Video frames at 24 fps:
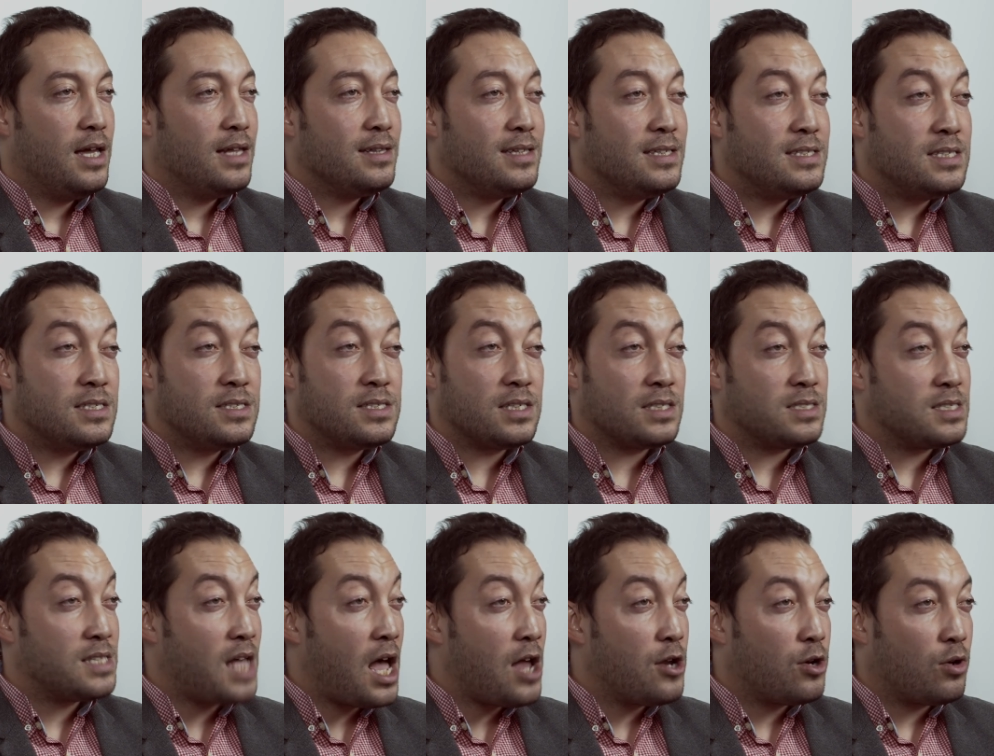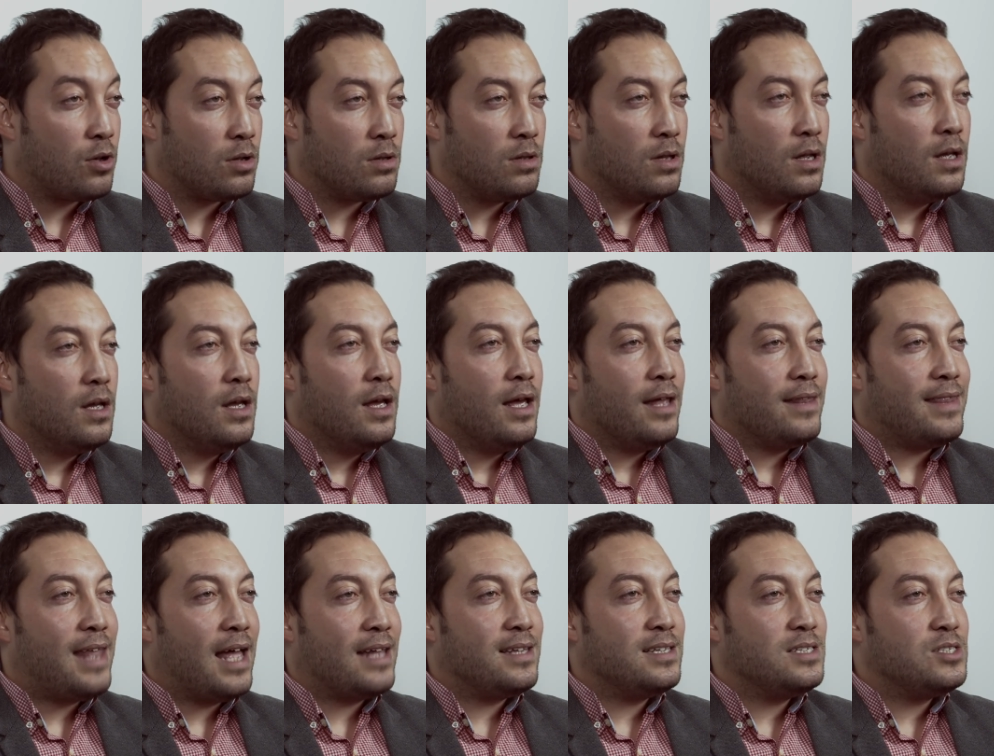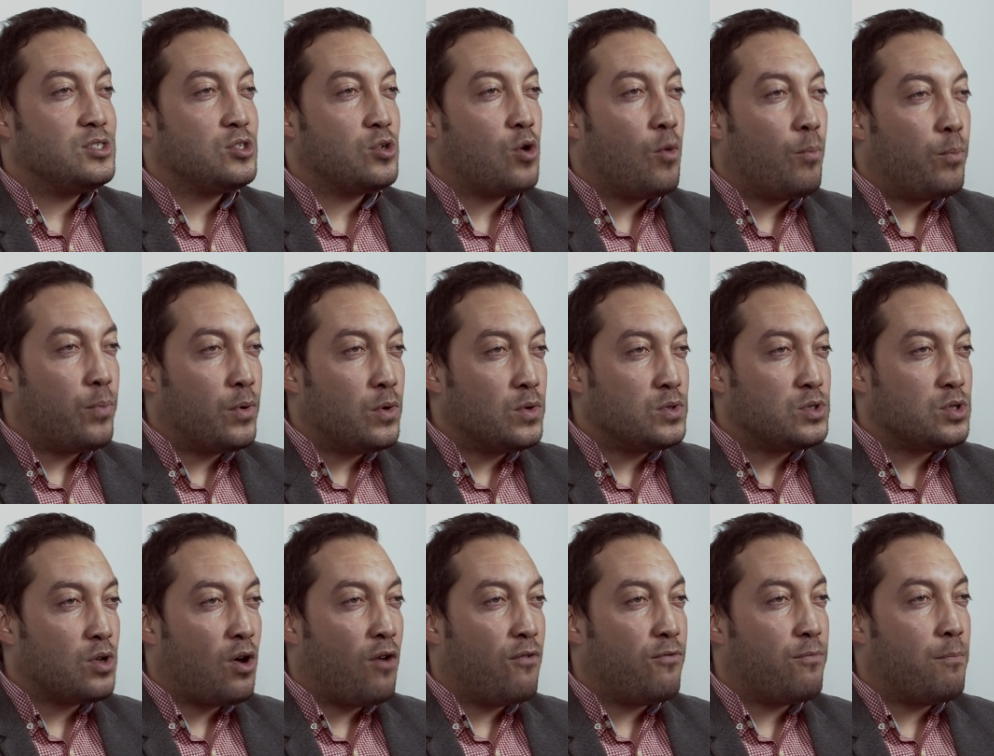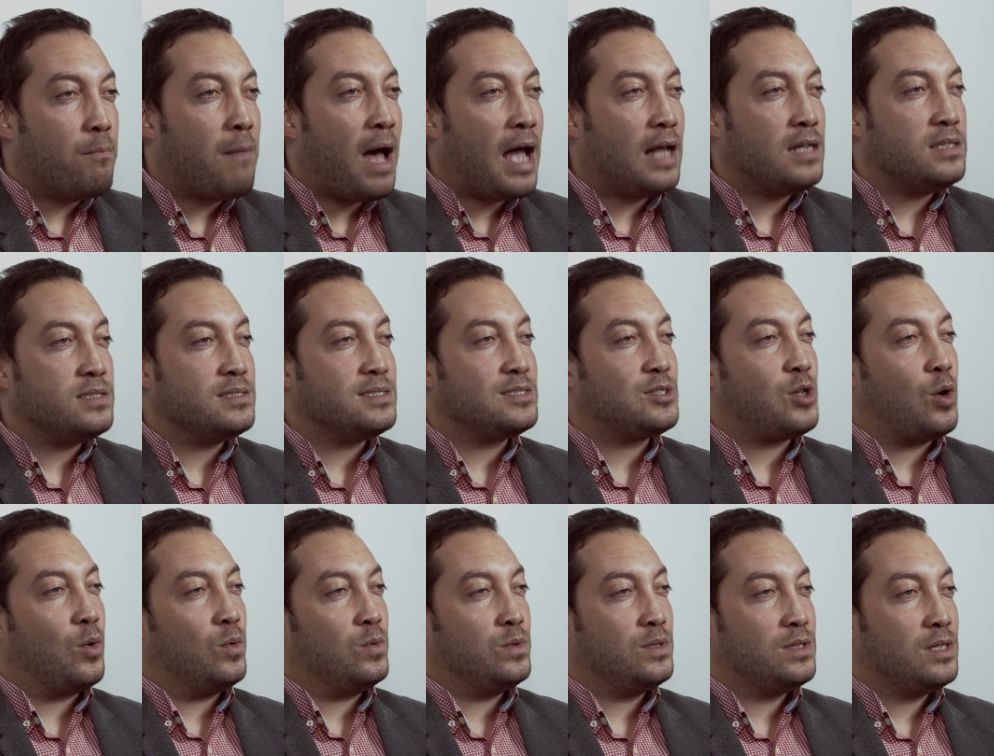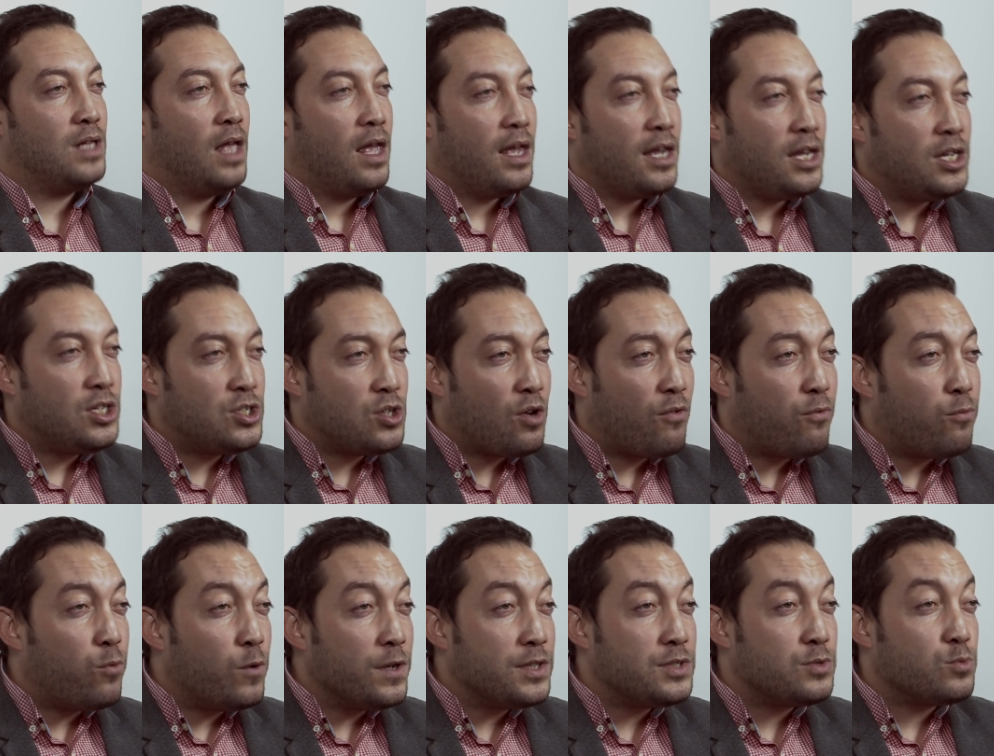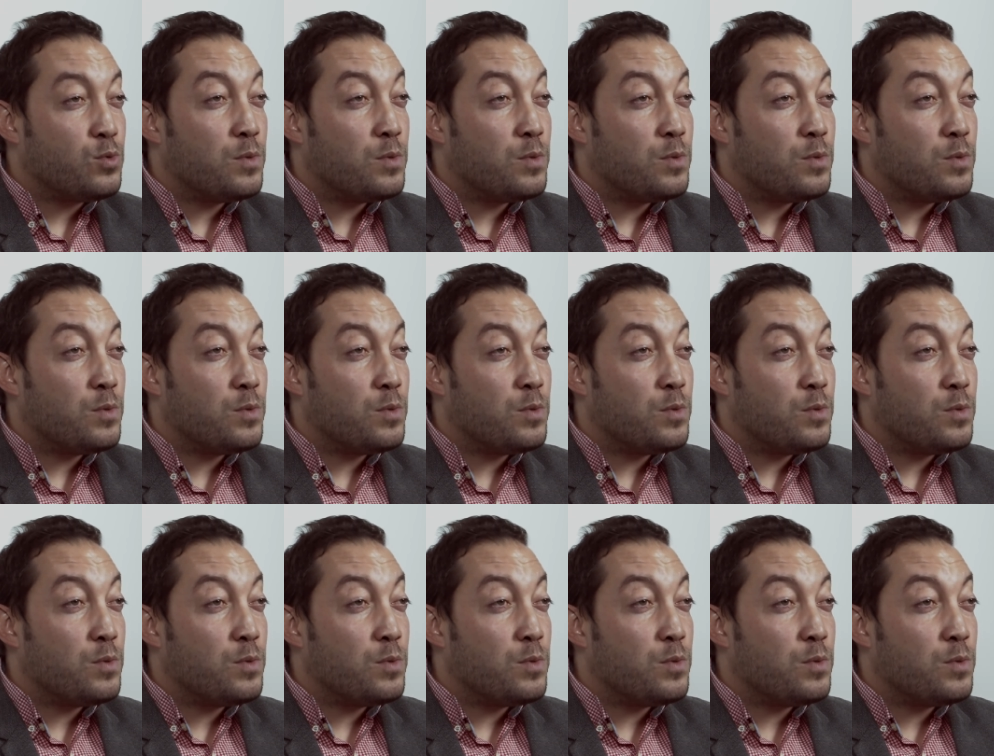This is a cycle that is composed of milestones, each of which